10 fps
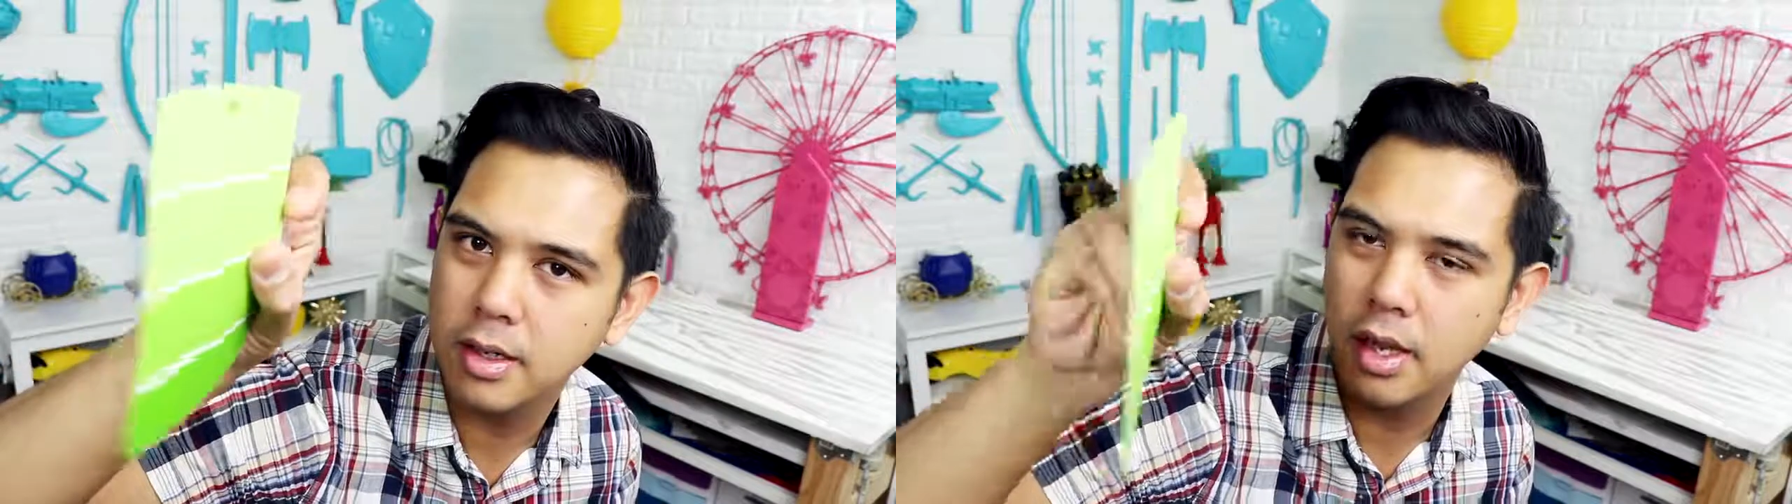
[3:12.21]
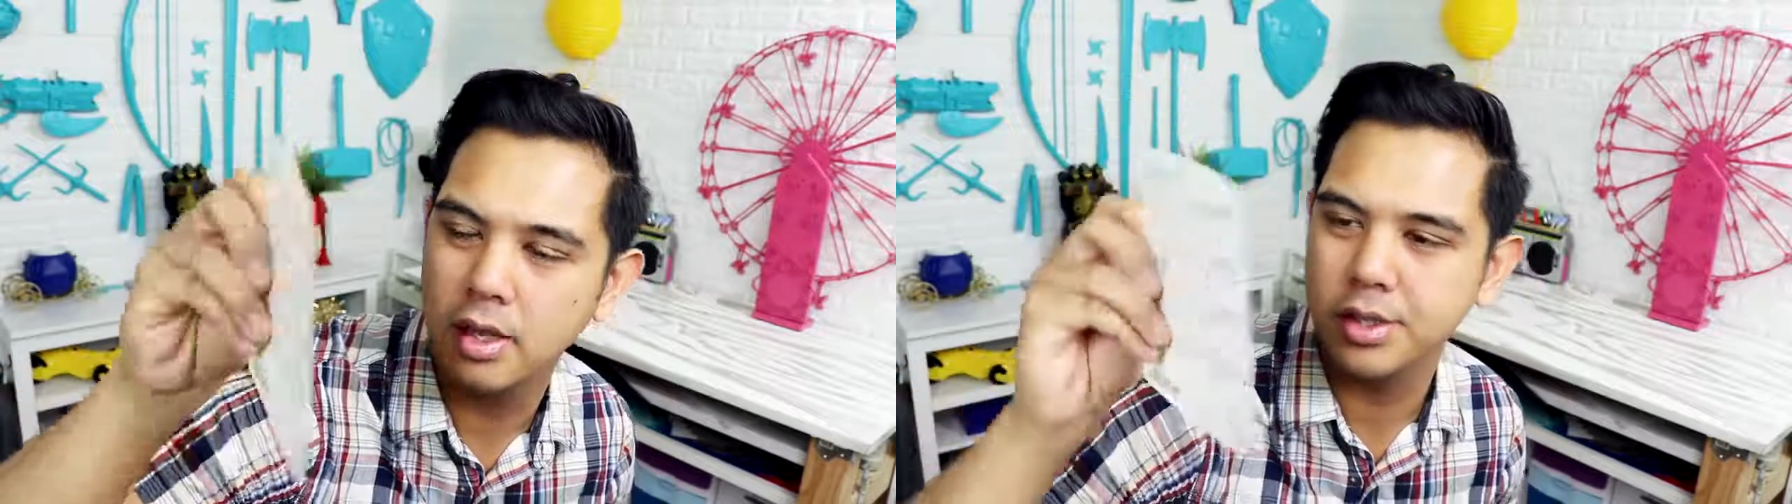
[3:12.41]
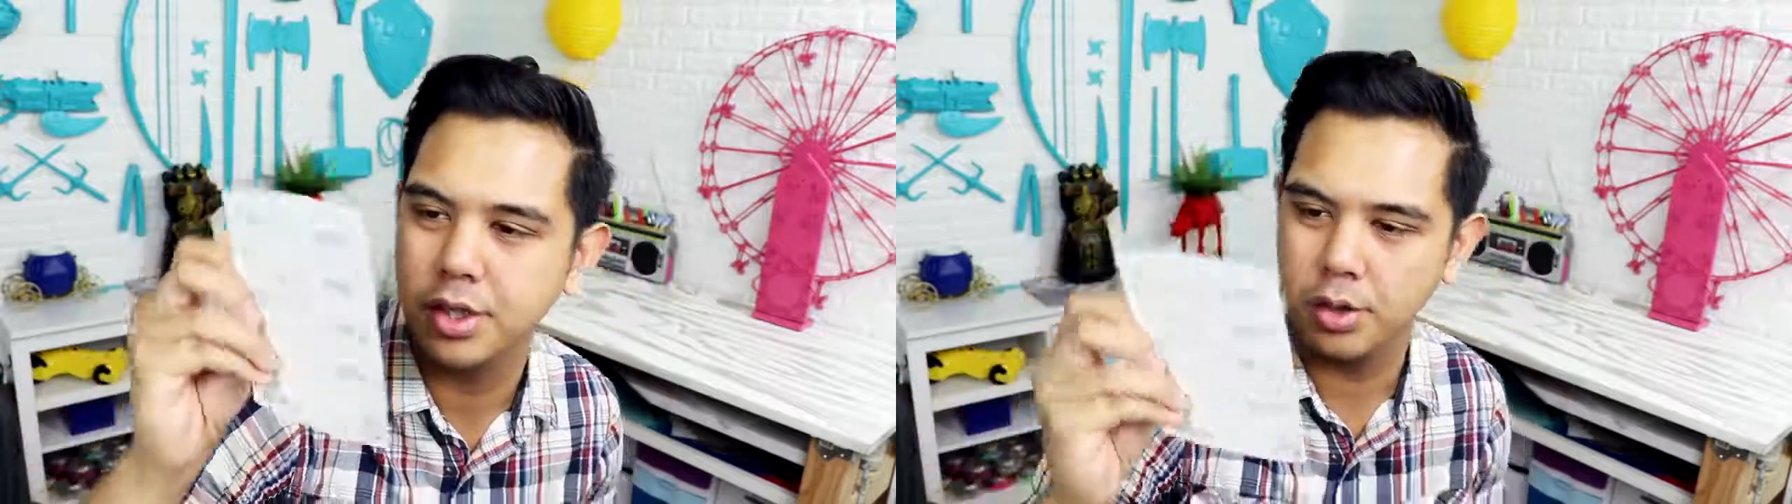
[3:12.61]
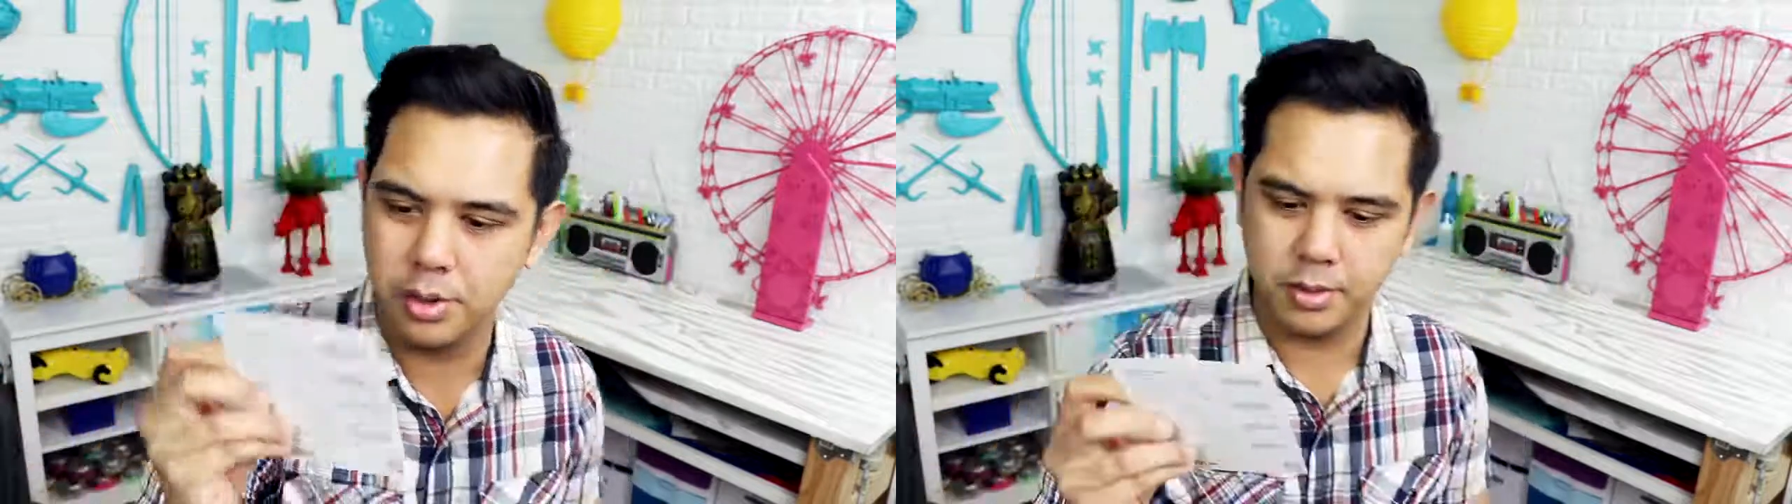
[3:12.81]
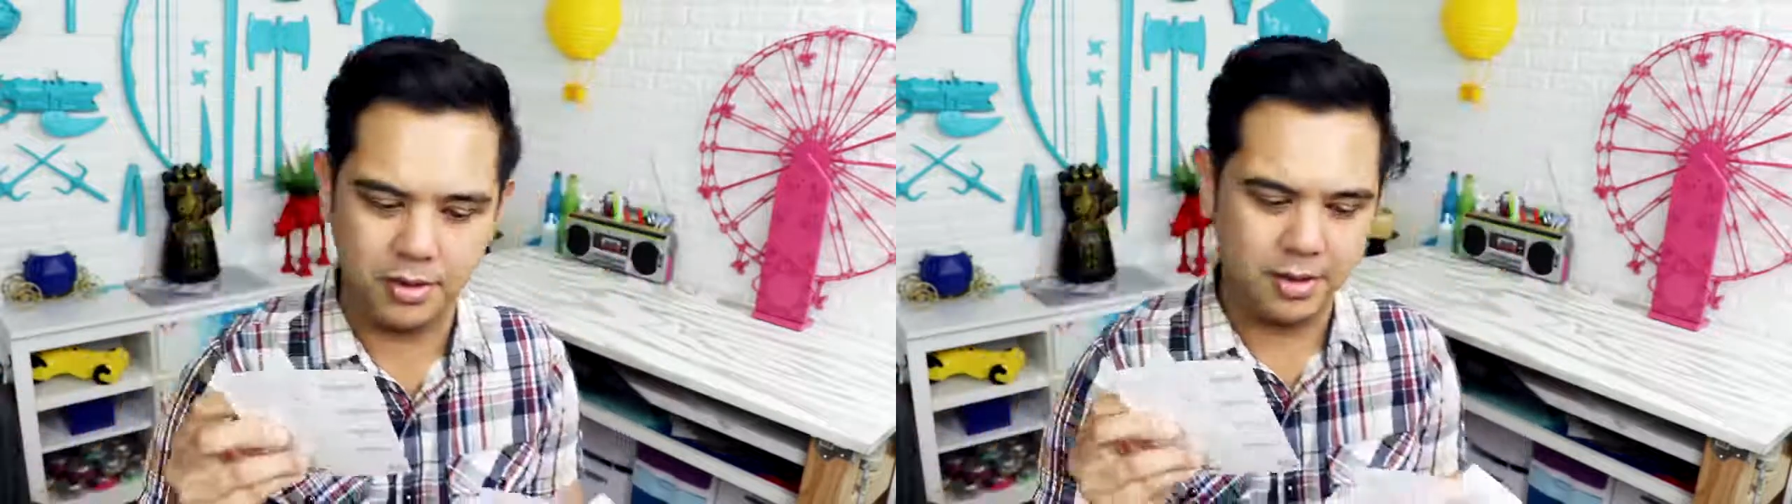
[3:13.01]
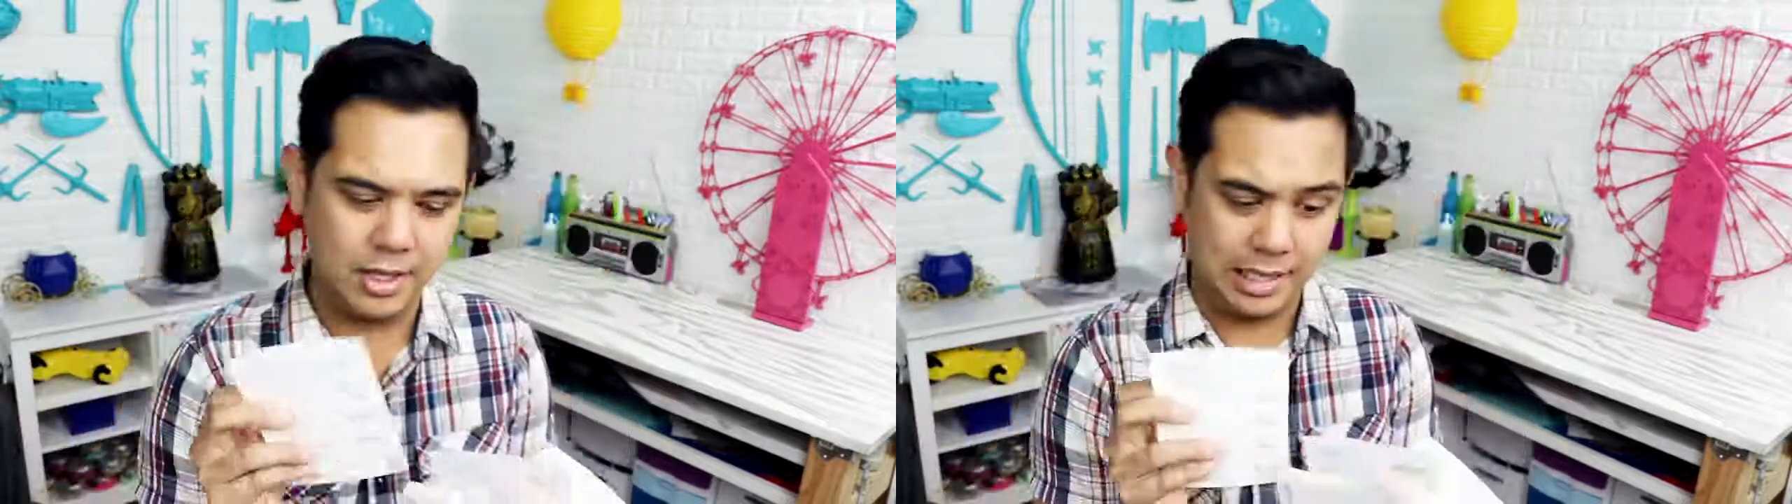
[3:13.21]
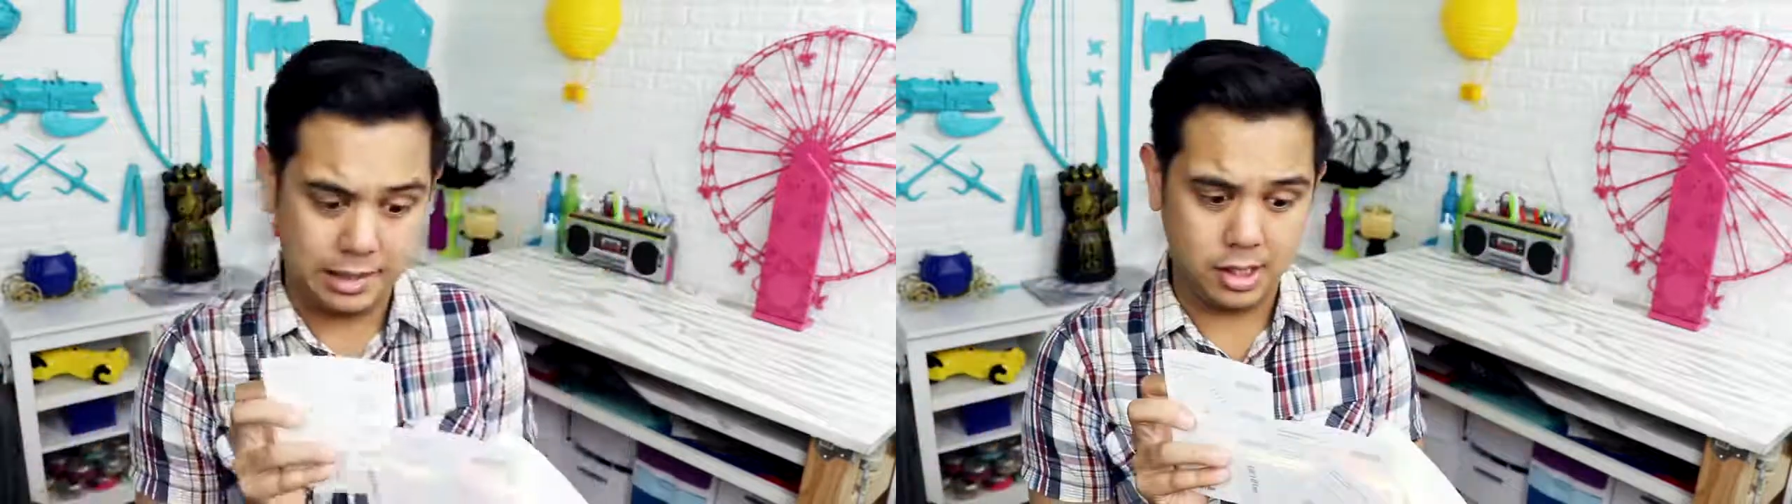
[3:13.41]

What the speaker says: Also, that's